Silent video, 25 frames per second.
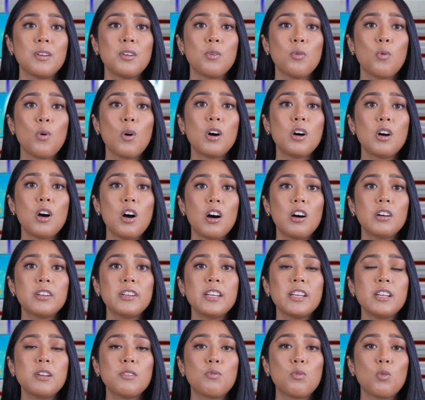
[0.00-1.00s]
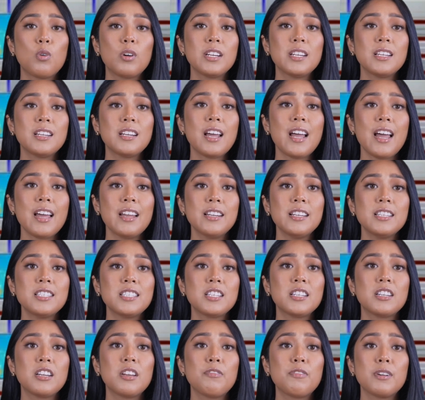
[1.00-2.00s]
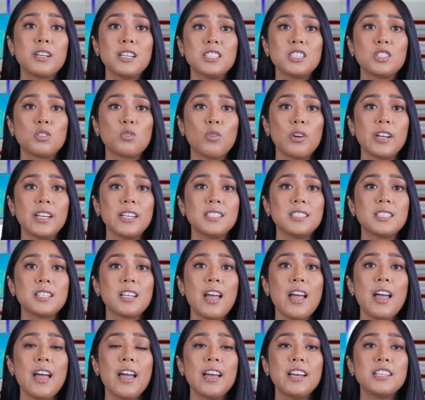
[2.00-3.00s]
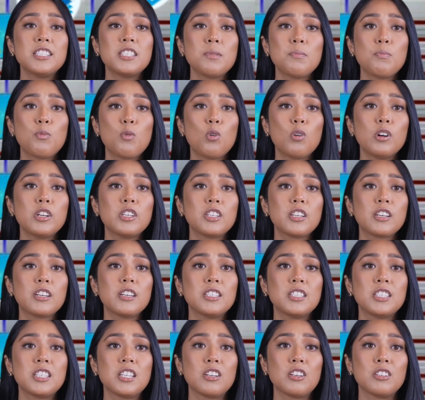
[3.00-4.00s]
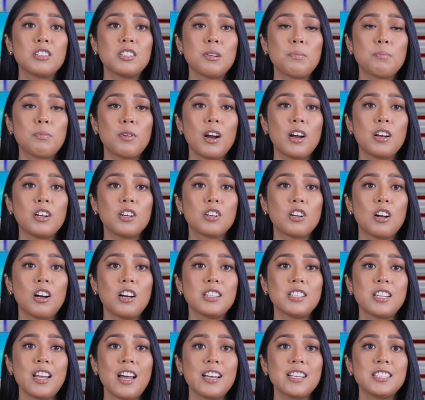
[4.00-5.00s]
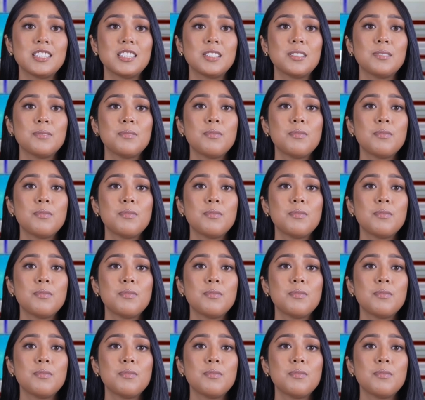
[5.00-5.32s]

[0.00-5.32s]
While Omni avoided any significant swings, it's important to consider the broader context.